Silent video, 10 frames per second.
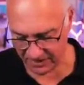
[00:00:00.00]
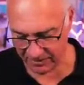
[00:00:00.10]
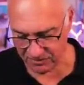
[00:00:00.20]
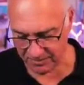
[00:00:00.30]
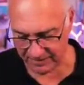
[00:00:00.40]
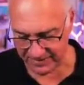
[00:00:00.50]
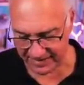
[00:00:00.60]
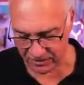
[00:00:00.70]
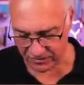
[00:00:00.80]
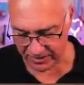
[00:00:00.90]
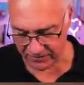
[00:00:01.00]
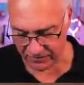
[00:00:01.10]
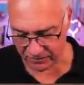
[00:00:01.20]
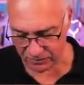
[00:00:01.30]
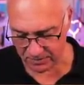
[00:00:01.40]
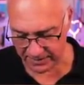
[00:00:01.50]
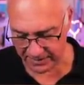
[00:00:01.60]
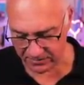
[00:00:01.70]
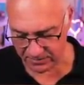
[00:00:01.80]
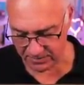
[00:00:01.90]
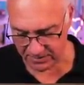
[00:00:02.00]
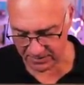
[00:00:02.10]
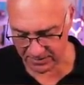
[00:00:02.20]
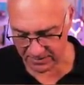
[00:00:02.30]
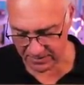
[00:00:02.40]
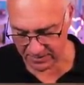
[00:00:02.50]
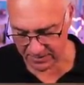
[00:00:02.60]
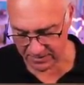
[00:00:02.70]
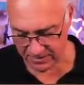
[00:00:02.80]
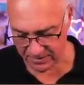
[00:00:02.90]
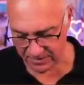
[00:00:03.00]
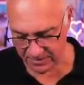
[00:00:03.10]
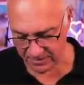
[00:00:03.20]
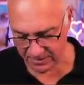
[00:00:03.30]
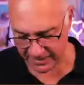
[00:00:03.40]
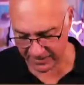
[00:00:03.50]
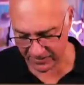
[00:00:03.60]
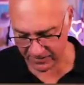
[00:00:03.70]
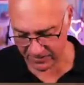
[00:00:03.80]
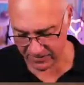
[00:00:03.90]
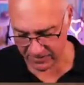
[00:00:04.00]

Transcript: Irish may have taken credit for roast potatoes, but they are